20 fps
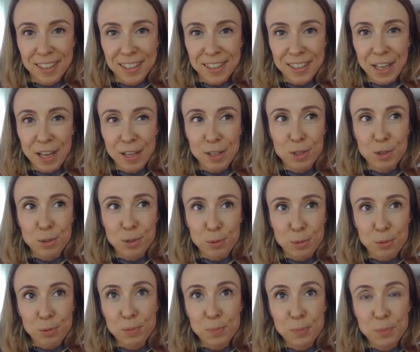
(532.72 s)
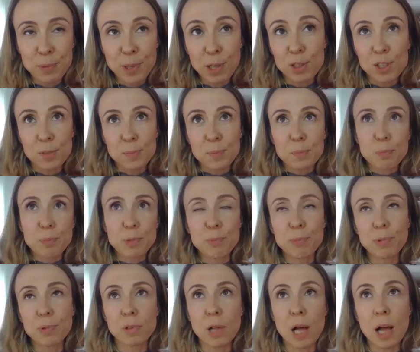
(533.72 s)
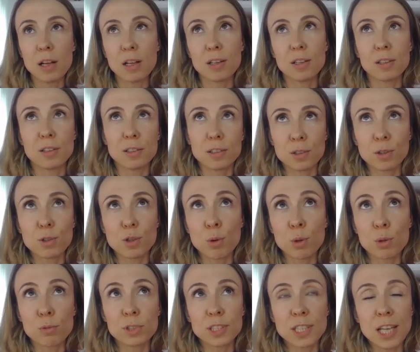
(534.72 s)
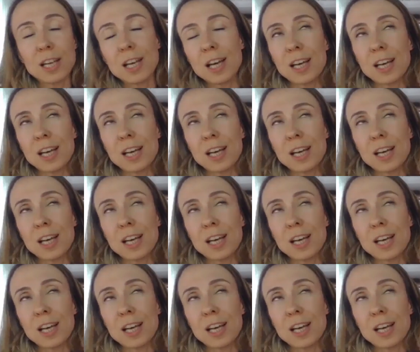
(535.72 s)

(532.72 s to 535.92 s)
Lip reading: yeah, because people not always,